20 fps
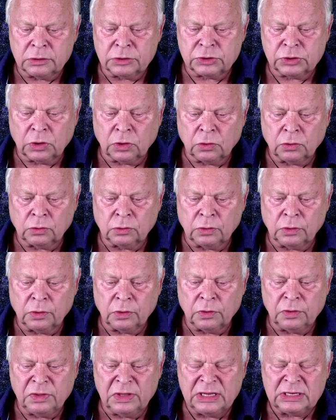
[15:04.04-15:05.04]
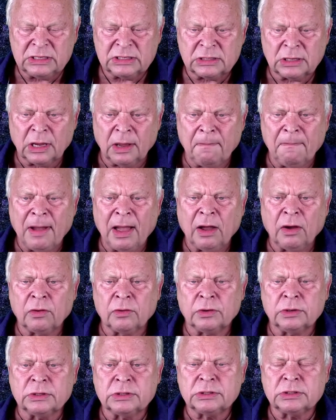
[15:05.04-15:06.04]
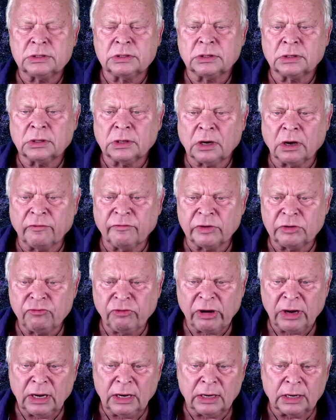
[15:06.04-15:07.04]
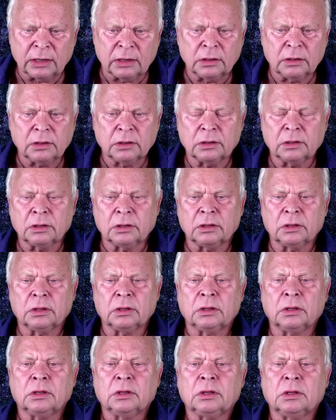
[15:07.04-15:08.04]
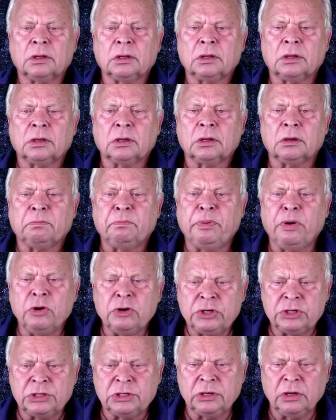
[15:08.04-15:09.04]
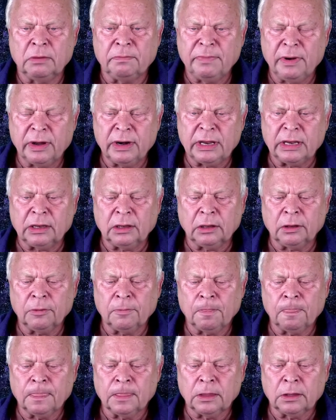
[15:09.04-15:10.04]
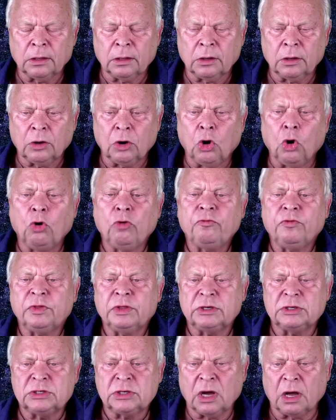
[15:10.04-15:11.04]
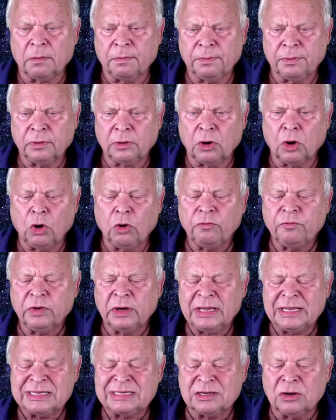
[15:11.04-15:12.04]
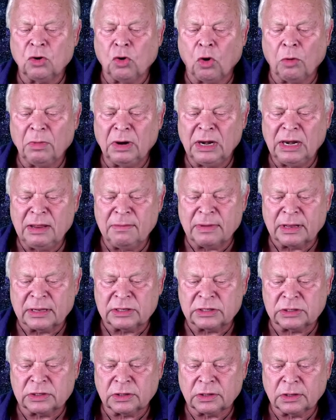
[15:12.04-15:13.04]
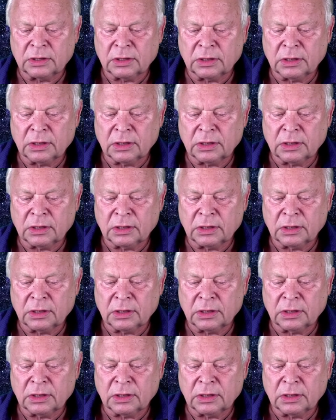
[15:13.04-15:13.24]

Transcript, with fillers: So this amount of adrenaline pushed your body over the top, over its normal limits.